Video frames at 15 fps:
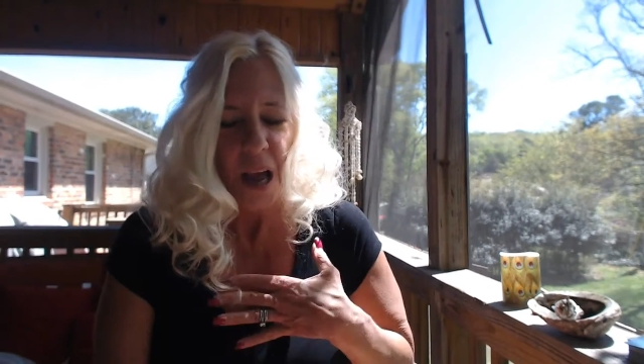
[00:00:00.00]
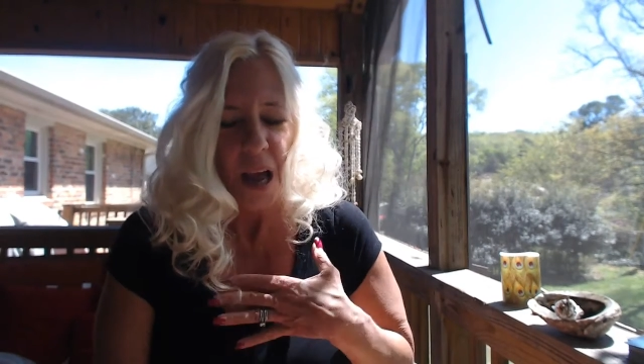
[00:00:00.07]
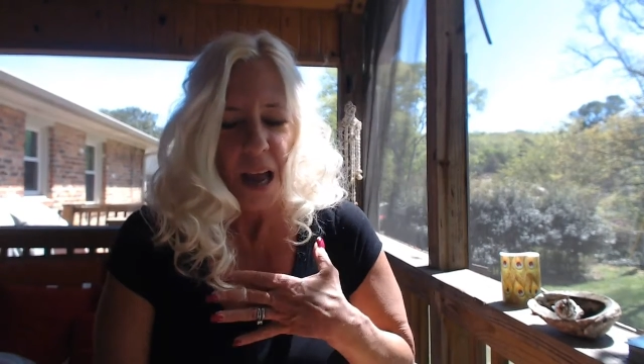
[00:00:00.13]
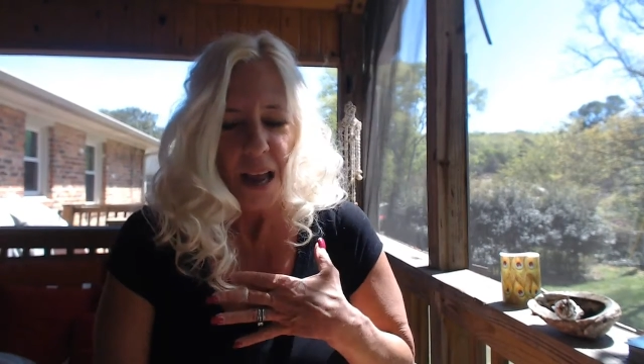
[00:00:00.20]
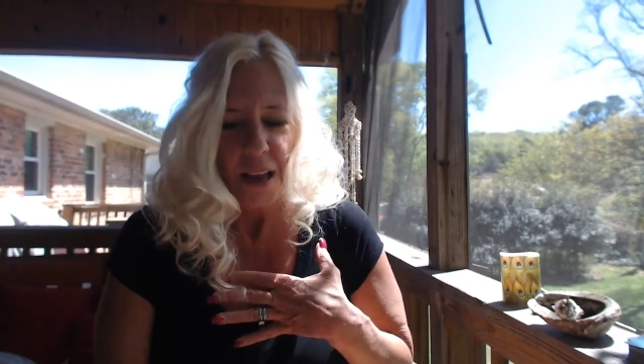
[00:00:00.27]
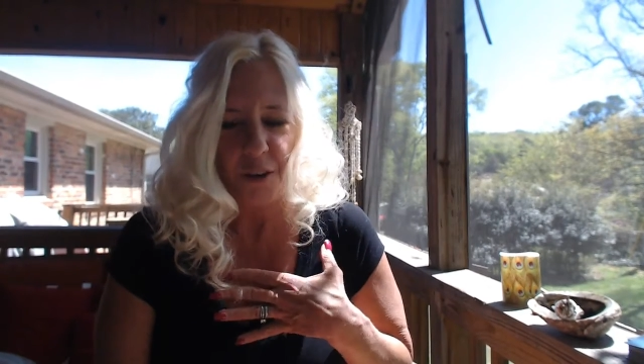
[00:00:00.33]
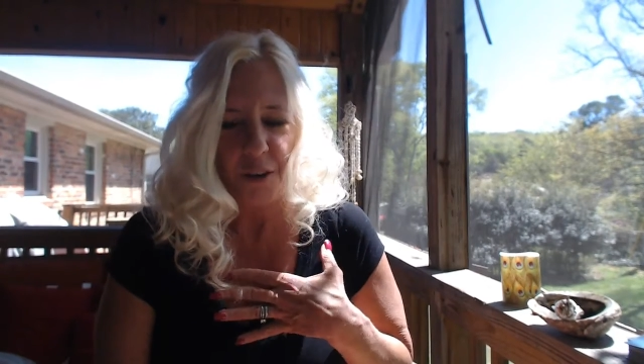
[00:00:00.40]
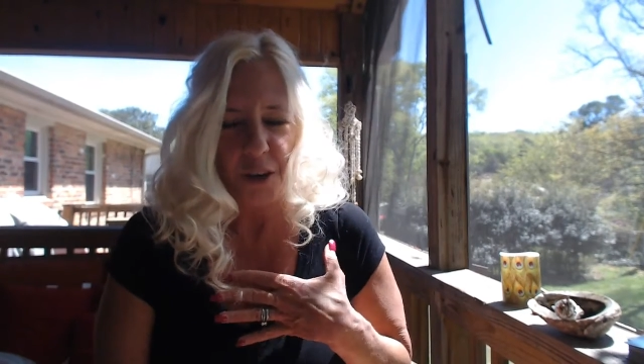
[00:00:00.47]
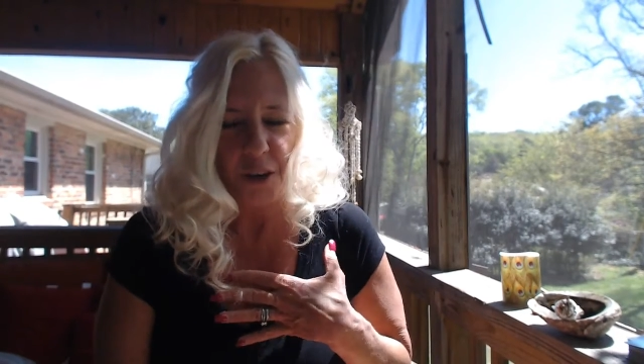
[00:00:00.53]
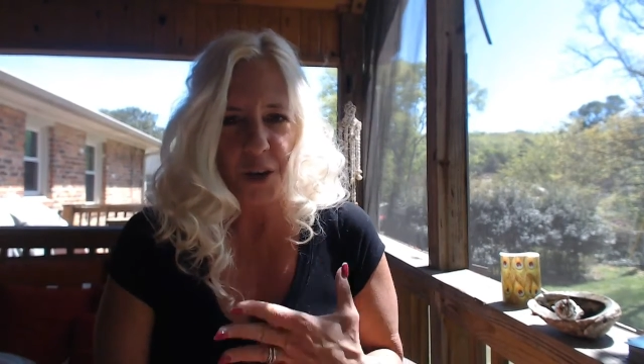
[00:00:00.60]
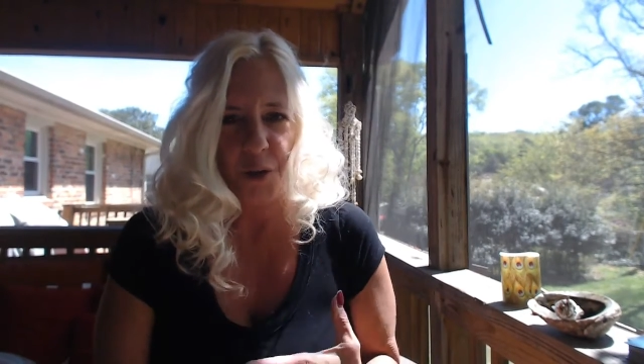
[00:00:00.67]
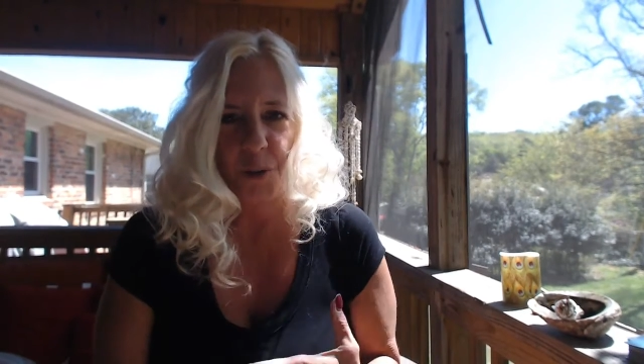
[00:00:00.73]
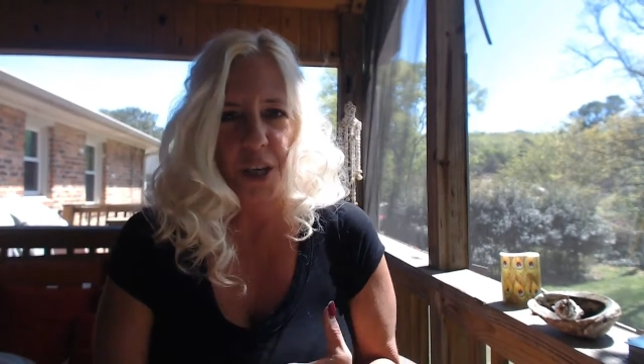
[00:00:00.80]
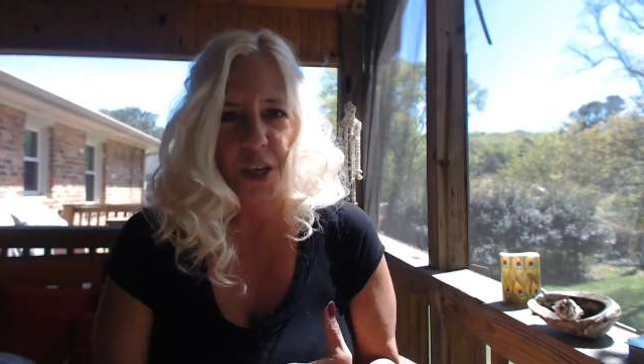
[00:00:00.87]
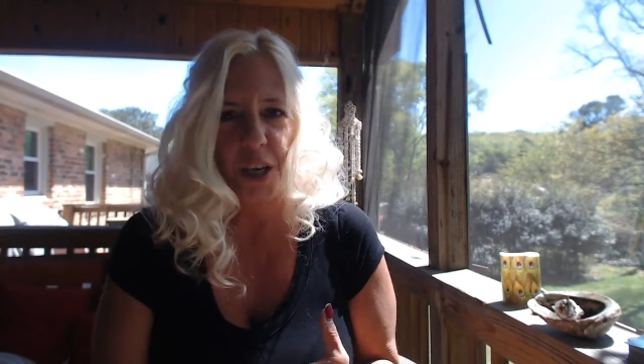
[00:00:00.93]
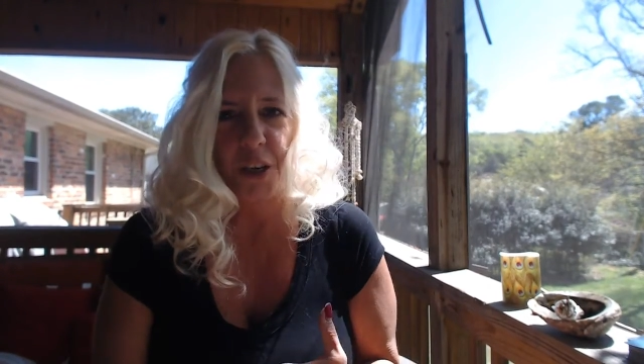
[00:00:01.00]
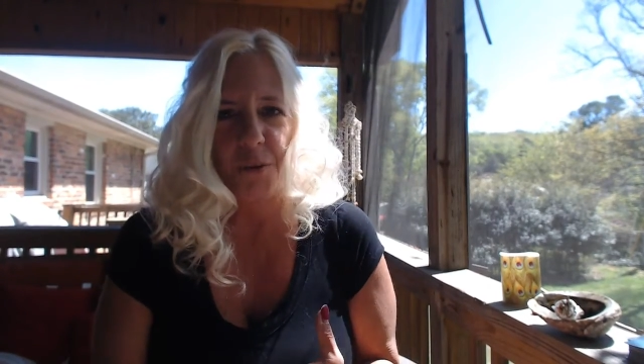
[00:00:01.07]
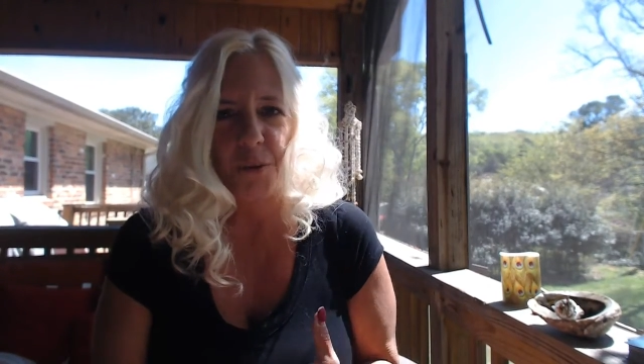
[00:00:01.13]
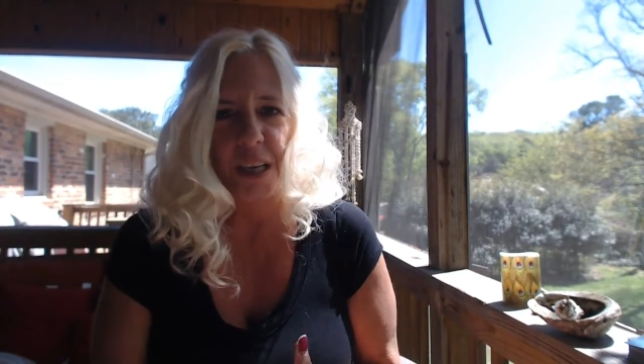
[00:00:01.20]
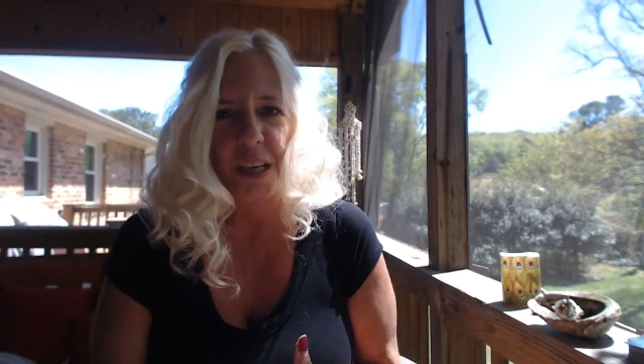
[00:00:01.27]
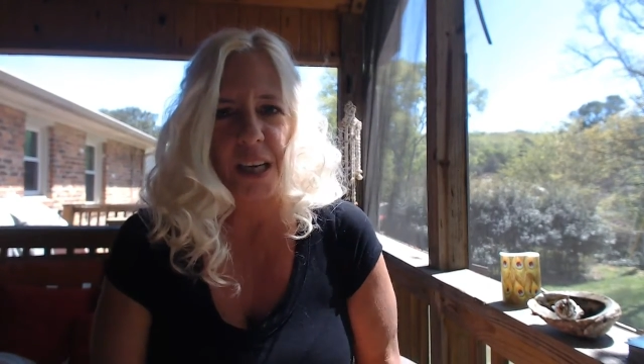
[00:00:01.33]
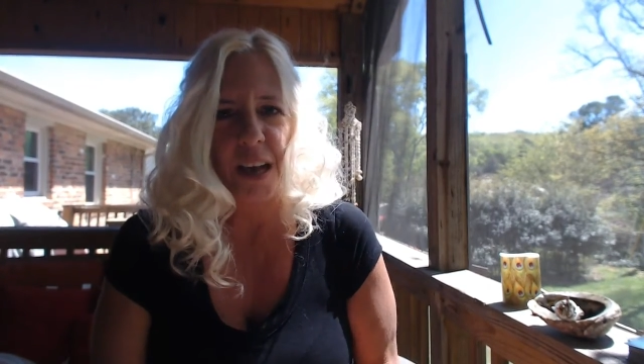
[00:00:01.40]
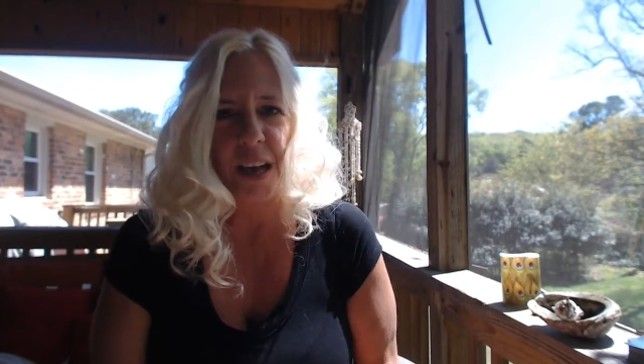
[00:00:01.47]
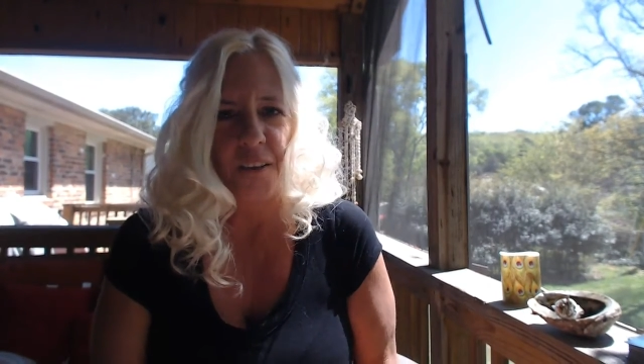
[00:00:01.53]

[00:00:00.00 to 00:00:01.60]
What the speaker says: If you're interested in a reading,